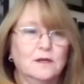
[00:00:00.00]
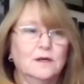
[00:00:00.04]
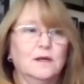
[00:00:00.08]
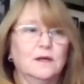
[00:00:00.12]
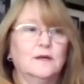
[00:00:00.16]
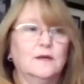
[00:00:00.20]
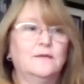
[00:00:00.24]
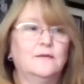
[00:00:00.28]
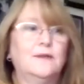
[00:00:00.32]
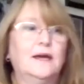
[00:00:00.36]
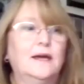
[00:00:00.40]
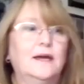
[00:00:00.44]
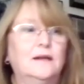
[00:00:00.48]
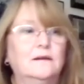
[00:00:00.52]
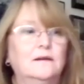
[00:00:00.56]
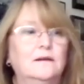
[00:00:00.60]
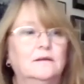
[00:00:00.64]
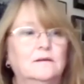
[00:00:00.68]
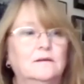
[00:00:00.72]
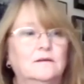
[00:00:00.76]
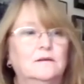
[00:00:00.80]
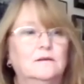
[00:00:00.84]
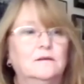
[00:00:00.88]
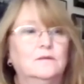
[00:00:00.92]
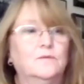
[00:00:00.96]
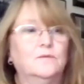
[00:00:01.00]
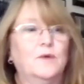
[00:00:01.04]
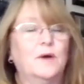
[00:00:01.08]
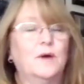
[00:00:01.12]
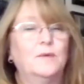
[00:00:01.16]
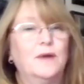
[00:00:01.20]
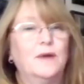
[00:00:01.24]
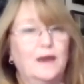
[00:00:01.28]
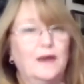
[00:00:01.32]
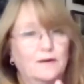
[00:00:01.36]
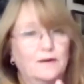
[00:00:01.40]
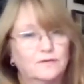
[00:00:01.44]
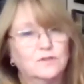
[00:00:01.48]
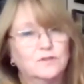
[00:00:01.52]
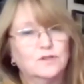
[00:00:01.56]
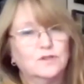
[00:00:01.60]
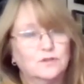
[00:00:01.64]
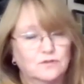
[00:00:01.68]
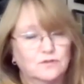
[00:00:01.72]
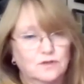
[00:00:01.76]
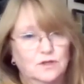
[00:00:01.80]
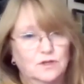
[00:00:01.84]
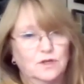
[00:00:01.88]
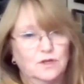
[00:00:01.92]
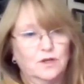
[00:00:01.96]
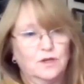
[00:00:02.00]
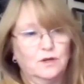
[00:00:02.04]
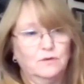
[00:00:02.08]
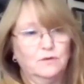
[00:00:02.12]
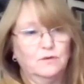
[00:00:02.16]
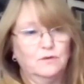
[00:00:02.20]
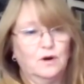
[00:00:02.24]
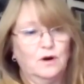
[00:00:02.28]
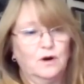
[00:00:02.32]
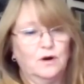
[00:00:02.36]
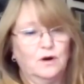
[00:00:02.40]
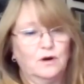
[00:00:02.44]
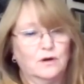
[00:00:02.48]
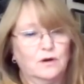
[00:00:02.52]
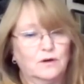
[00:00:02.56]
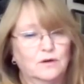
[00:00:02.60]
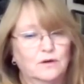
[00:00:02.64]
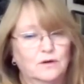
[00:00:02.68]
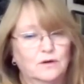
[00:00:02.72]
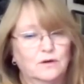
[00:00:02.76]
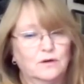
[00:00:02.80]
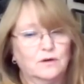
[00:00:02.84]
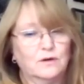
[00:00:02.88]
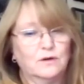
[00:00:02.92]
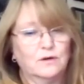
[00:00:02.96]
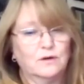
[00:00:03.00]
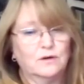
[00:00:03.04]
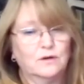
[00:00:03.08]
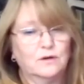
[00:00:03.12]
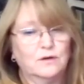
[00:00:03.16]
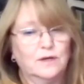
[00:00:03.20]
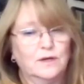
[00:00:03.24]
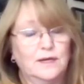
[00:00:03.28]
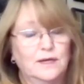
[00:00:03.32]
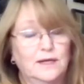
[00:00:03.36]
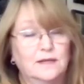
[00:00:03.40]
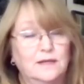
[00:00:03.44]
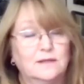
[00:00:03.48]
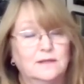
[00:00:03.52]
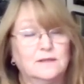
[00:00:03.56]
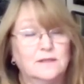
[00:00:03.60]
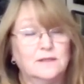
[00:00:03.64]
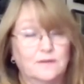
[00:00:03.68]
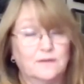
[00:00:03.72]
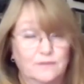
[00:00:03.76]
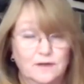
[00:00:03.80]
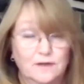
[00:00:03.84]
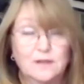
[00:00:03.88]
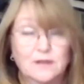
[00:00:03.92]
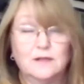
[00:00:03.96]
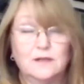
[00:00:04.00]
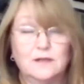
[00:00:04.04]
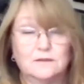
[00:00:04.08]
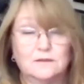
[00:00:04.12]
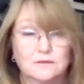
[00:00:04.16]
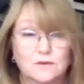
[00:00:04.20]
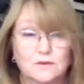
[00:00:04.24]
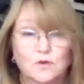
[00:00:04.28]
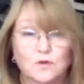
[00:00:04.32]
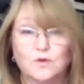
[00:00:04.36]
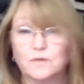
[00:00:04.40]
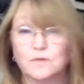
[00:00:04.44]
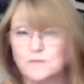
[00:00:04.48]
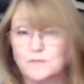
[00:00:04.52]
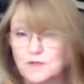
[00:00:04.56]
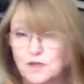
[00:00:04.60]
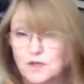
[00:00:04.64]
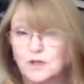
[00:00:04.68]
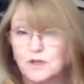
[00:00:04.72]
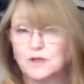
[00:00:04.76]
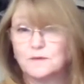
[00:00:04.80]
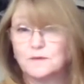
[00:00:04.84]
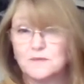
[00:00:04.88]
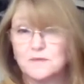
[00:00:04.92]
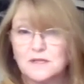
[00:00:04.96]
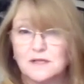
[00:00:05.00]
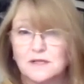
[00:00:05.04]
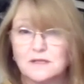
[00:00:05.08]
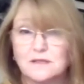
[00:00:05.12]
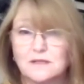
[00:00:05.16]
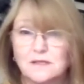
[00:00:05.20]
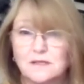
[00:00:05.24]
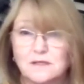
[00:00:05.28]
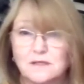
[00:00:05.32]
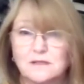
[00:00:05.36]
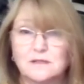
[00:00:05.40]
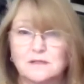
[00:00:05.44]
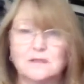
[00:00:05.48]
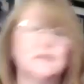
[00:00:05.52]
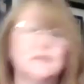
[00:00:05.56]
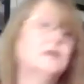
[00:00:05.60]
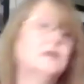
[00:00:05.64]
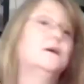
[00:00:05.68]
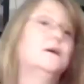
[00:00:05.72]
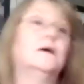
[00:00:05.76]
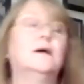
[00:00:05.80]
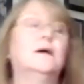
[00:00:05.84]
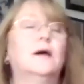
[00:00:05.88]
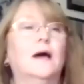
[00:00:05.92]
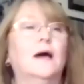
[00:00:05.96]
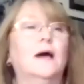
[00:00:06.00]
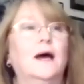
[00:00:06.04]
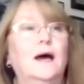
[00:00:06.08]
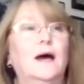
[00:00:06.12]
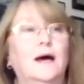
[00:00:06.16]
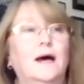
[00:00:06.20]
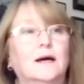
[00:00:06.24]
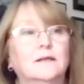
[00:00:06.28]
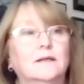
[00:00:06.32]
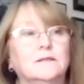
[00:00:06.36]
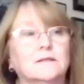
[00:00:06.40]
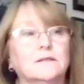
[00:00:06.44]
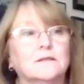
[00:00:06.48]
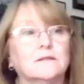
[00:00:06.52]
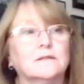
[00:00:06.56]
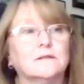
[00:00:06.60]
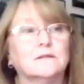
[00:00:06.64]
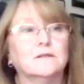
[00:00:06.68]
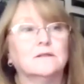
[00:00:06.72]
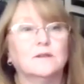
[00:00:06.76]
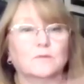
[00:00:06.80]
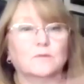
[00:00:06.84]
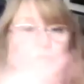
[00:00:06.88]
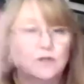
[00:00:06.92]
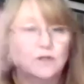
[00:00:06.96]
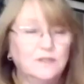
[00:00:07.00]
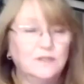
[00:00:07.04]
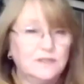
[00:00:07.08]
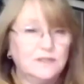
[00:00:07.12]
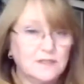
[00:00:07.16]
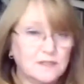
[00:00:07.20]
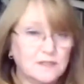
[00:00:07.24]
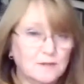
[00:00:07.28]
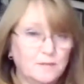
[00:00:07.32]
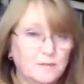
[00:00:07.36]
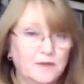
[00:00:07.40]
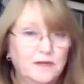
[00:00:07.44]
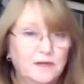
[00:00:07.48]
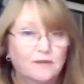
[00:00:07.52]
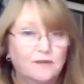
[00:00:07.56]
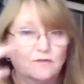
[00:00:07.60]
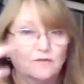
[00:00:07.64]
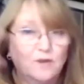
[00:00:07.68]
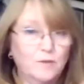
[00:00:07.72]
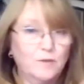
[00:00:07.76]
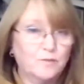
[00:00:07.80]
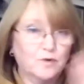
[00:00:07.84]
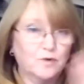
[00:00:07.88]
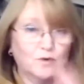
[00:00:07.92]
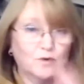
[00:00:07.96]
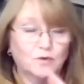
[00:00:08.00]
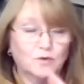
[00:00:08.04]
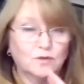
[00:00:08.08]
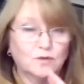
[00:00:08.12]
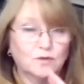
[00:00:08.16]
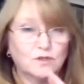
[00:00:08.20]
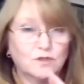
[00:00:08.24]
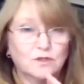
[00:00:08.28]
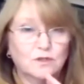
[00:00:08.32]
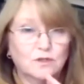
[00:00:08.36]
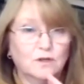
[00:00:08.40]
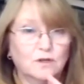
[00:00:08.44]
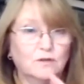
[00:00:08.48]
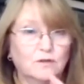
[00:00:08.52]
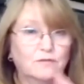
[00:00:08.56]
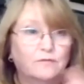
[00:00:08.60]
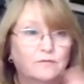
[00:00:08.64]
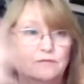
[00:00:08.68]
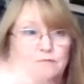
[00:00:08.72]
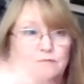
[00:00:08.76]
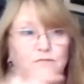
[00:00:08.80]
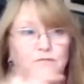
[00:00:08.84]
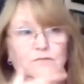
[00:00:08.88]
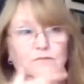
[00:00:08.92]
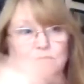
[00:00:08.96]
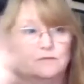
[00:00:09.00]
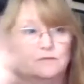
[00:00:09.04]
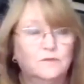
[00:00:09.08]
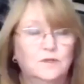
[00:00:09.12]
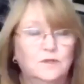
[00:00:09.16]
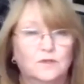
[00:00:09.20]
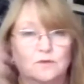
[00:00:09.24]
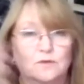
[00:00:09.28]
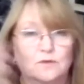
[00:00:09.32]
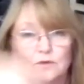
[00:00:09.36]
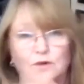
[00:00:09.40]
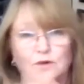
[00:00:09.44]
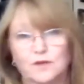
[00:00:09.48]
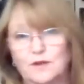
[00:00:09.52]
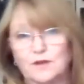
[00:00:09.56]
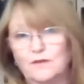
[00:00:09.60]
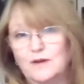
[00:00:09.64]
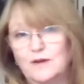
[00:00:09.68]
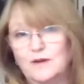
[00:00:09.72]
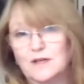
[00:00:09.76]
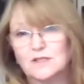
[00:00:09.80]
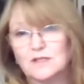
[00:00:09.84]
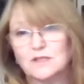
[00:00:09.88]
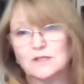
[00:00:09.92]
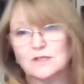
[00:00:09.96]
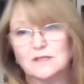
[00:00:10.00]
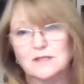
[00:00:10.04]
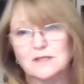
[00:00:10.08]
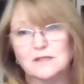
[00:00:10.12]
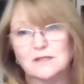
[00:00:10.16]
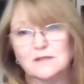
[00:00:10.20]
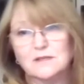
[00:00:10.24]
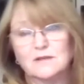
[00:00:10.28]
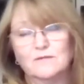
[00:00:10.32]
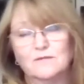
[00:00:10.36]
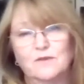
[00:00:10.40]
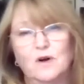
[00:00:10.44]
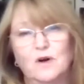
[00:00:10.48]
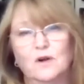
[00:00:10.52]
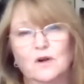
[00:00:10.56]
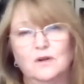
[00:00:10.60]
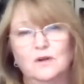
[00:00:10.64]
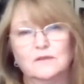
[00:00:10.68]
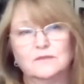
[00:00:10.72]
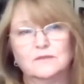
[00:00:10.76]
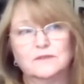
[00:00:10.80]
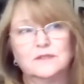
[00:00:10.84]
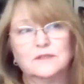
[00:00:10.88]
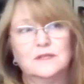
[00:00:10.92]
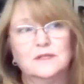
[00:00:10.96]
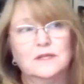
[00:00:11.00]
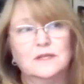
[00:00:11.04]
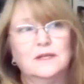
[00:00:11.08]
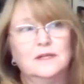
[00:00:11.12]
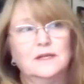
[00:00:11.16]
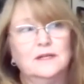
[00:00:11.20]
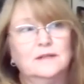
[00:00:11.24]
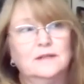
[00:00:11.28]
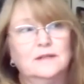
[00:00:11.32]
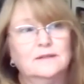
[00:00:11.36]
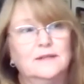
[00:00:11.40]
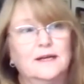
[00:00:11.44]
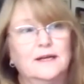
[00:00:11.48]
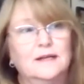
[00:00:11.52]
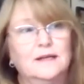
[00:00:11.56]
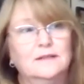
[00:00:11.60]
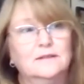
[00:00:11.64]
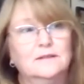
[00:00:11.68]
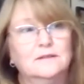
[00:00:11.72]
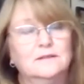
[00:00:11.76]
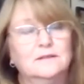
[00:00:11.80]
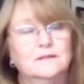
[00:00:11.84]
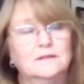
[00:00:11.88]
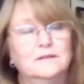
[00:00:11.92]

then where we have children who are in difficult home circumstances and the multidisciplinary approach of you know other agencies involved then